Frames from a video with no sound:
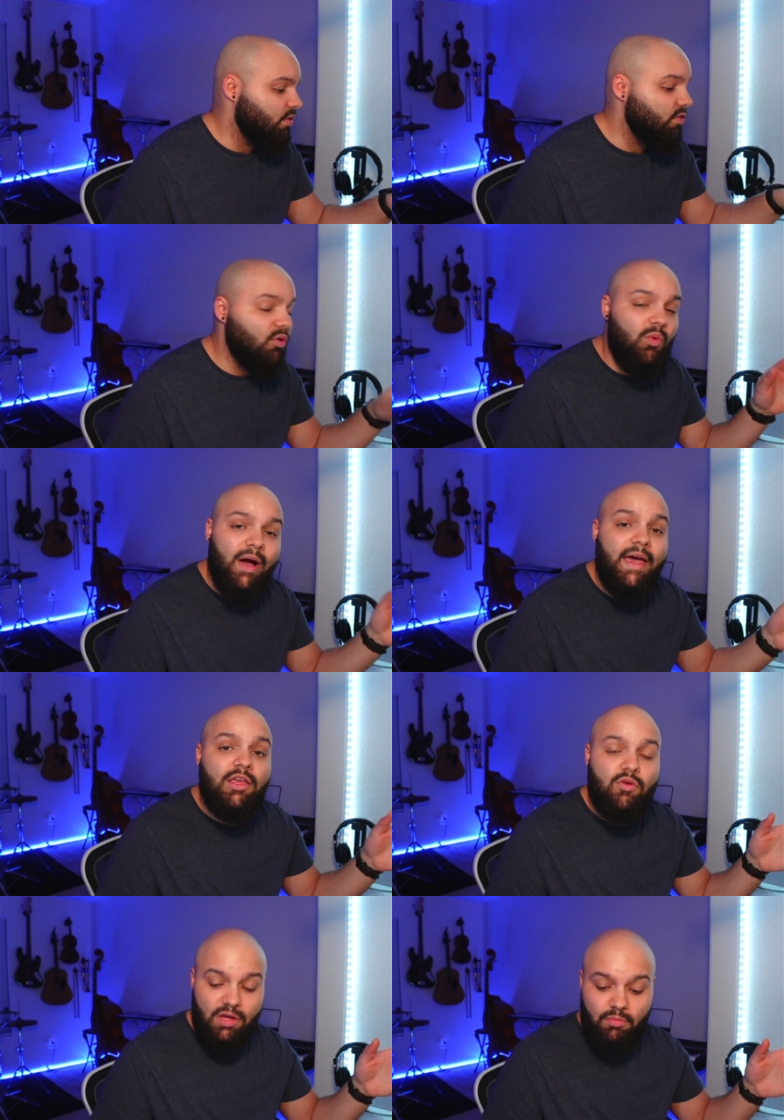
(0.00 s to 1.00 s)
The way
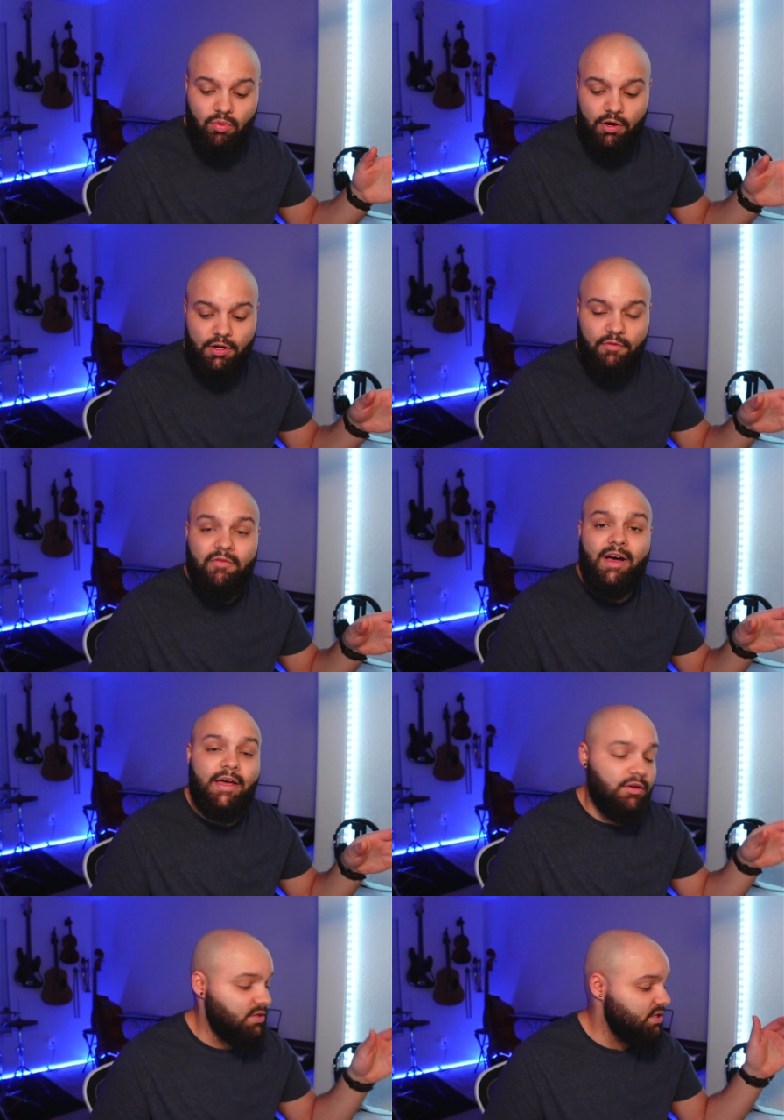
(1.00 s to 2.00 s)
you import your
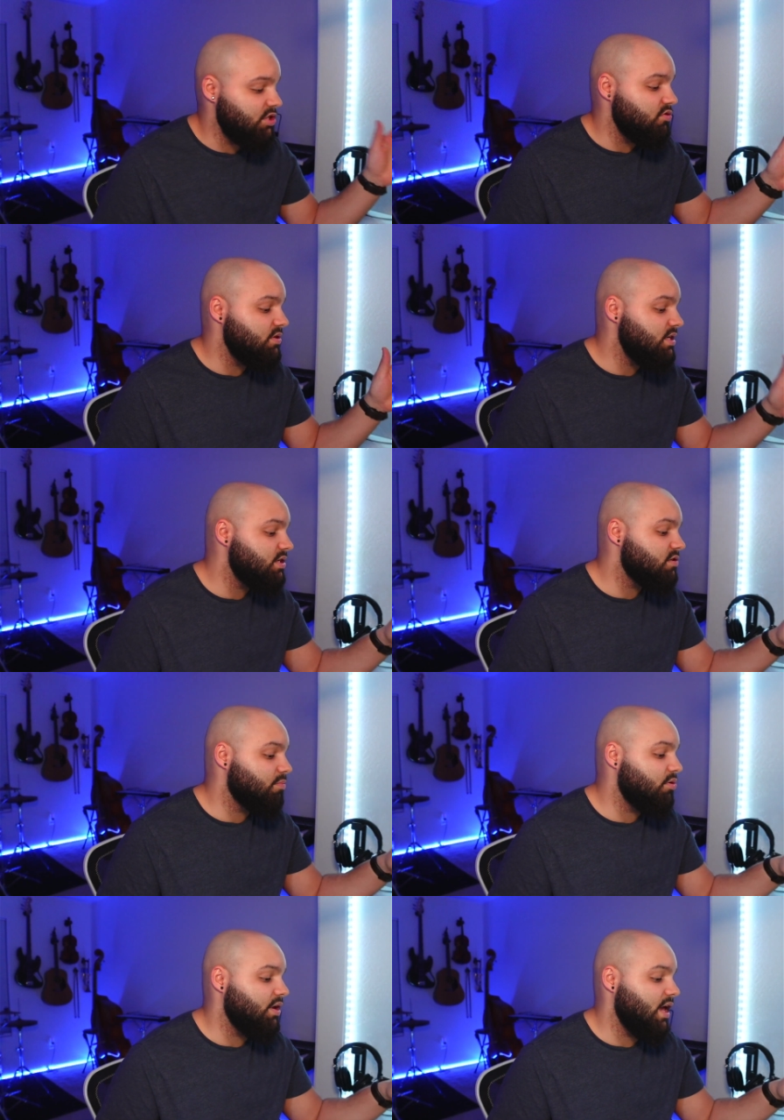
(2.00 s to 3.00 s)
files is you need to
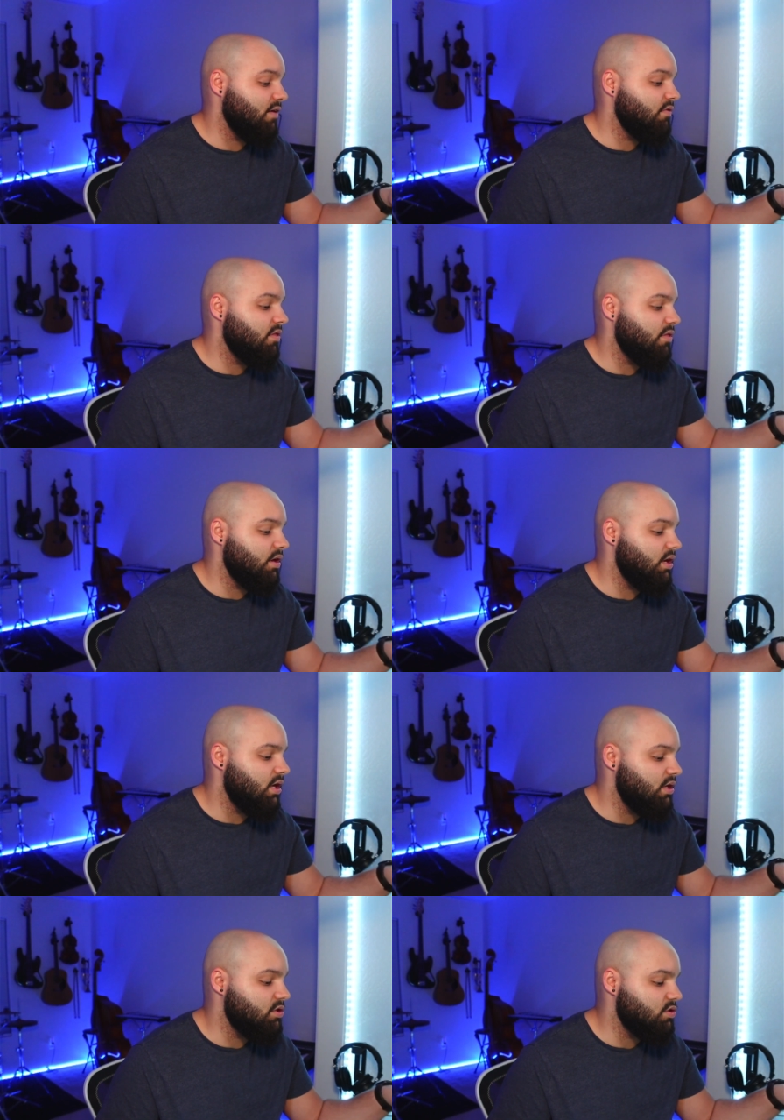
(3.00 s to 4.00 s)
put everything
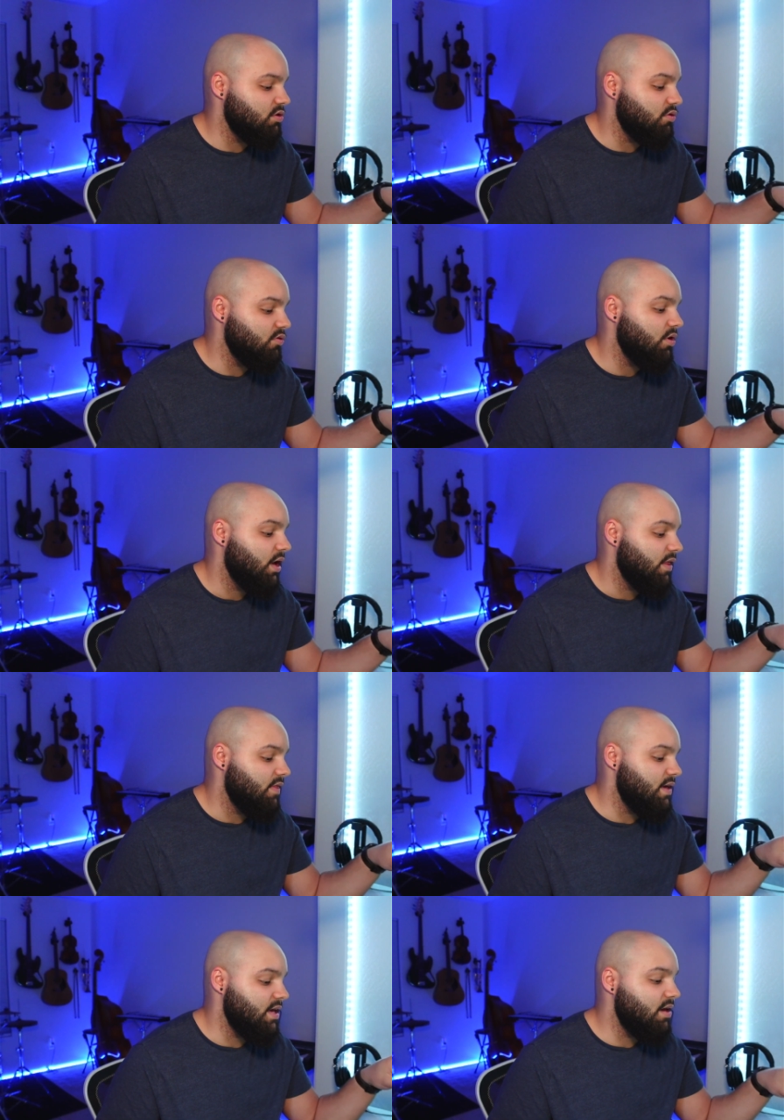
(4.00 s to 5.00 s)
into
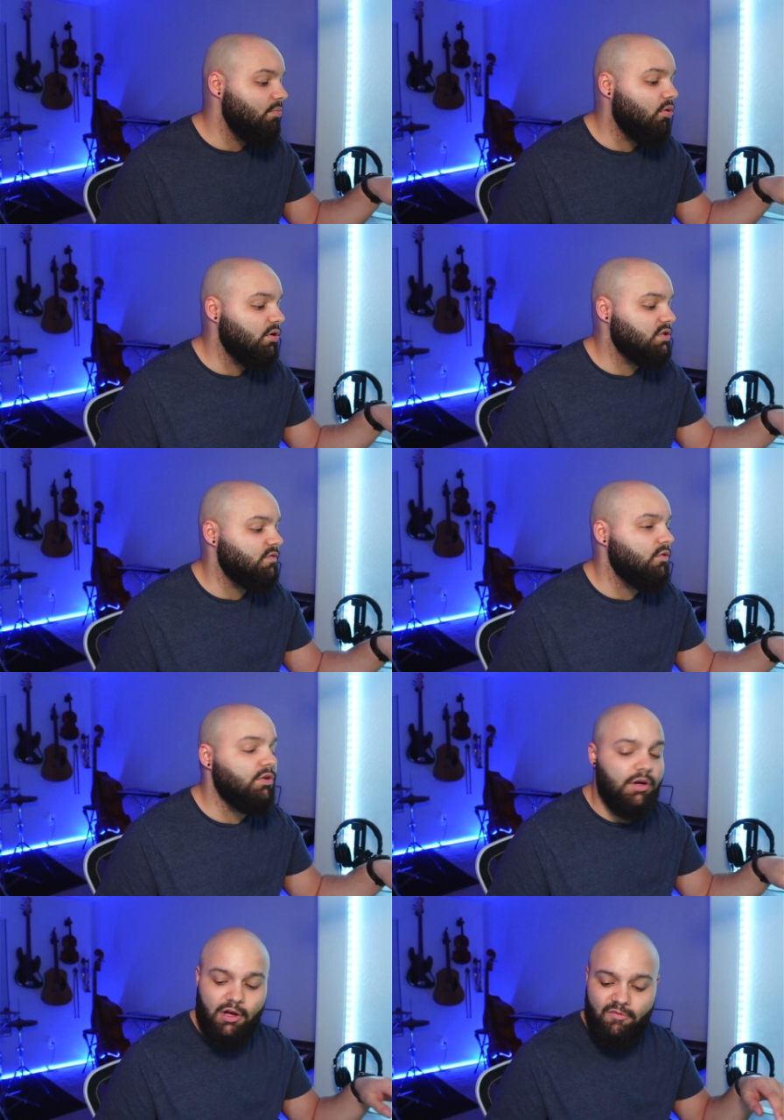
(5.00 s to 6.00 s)
the imports
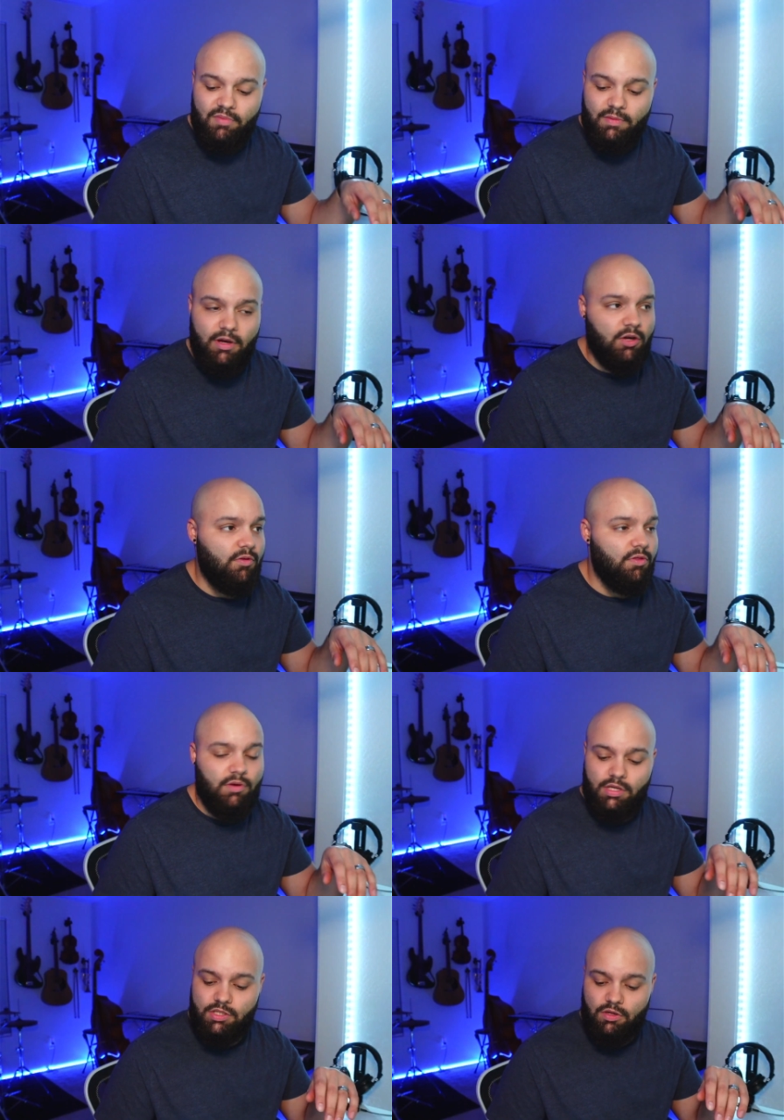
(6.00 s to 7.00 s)
folder of Beatmaker
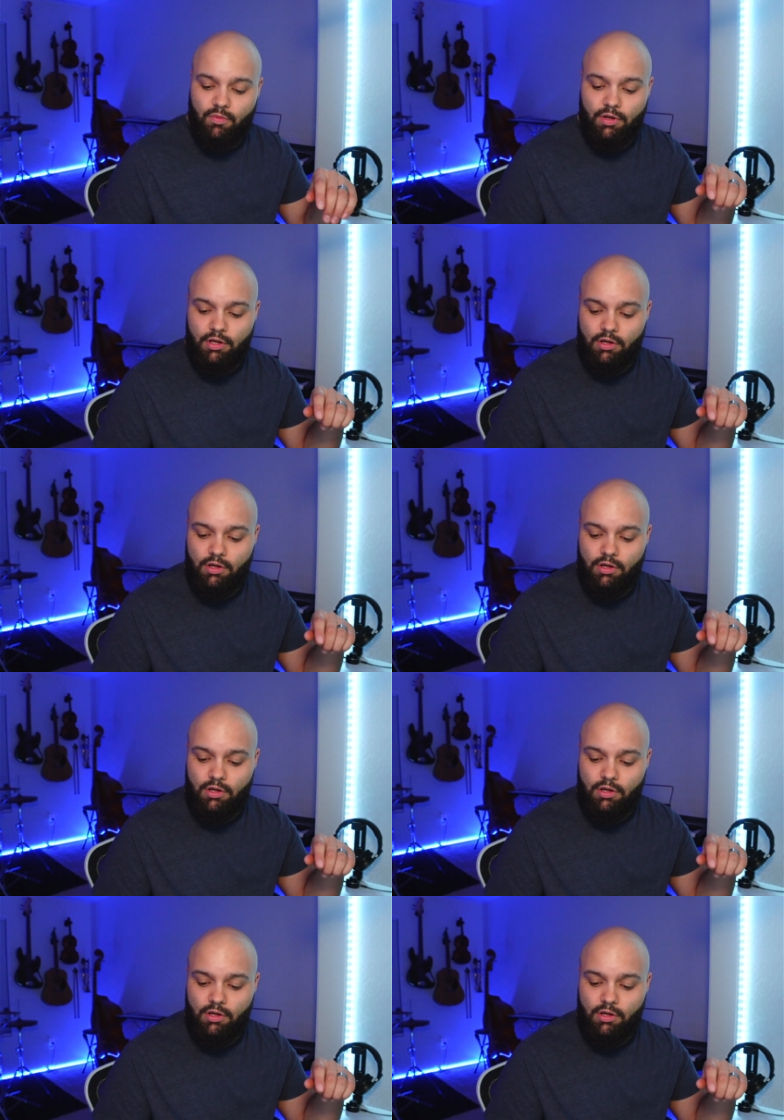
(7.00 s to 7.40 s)
3. So we're gonna